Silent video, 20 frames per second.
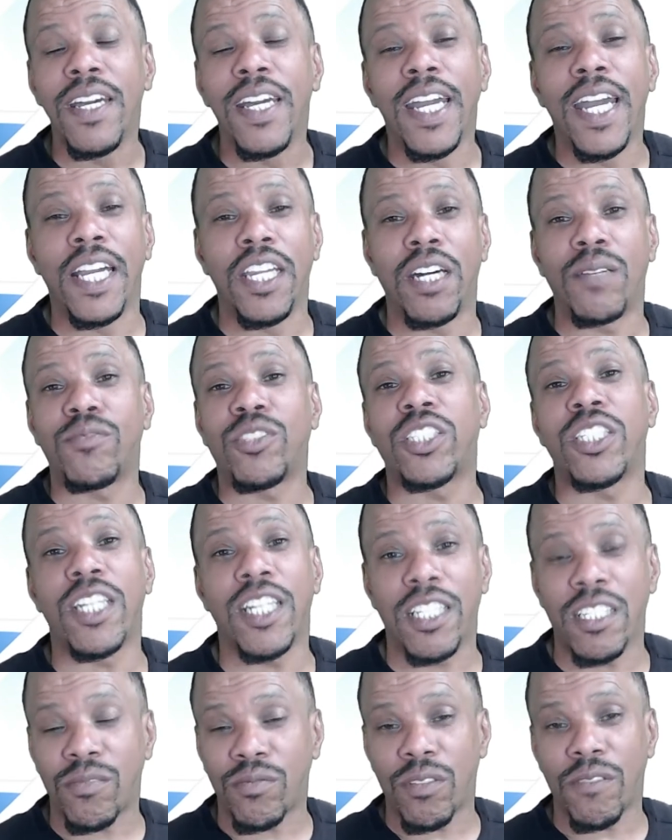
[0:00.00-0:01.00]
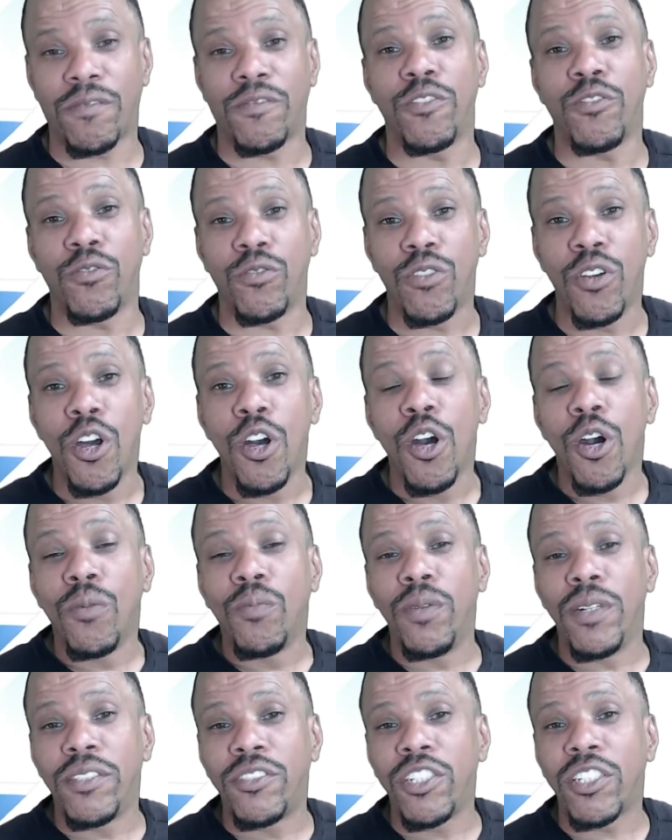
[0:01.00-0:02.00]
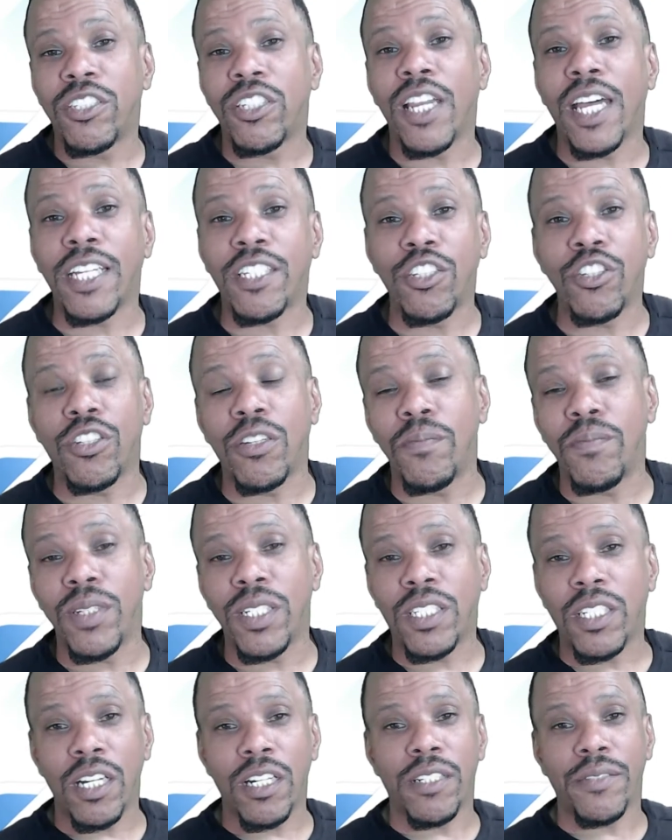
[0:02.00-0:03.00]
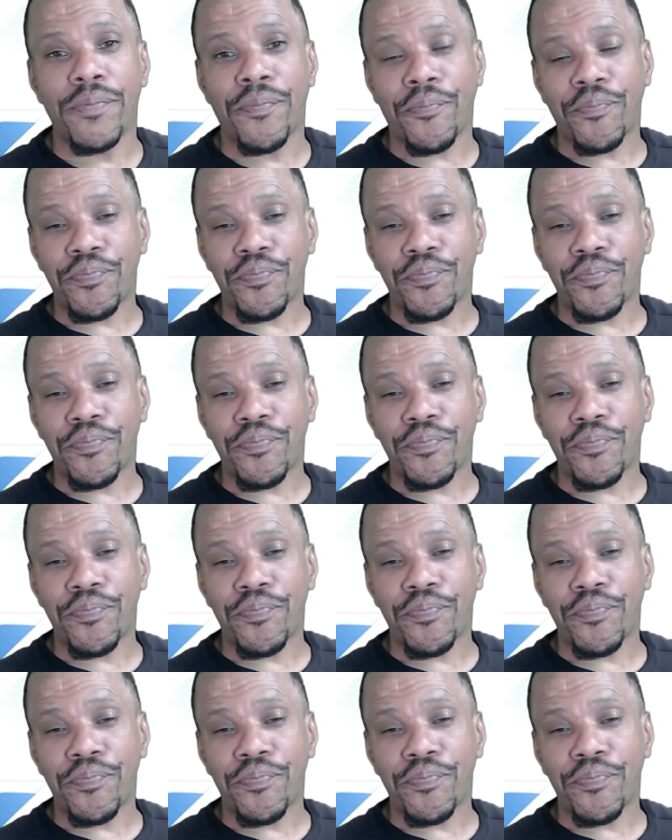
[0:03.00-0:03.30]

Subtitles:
and I'm sharing it with you. But just like you can become